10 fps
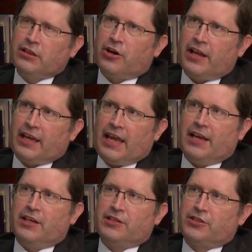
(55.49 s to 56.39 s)
learning
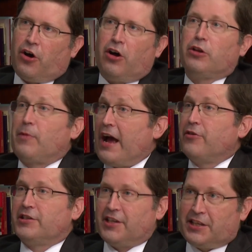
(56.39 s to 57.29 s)
is all
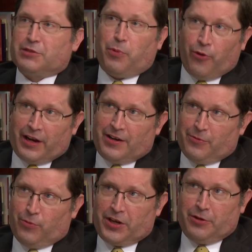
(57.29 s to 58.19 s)
around us at this point.
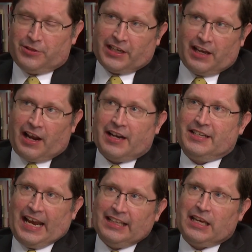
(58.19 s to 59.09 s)
We're using it on a
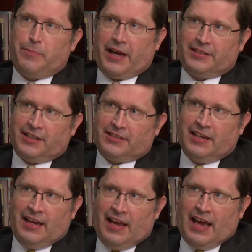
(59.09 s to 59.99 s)
daily basis,
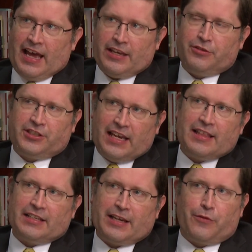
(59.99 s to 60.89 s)
and you see
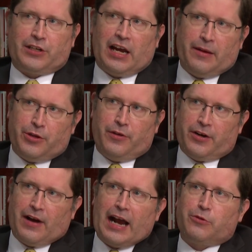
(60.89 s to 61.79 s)
this every time you
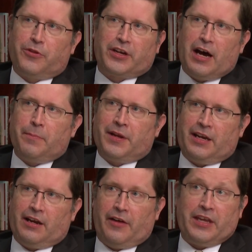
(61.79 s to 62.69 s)
interact with a
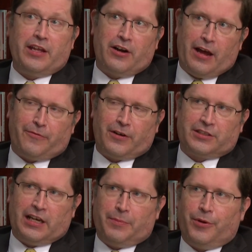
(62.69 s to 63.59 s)
company on the internet, for
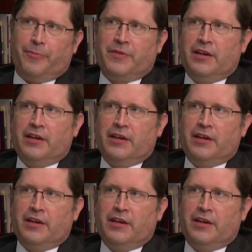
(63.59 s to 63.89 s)
example.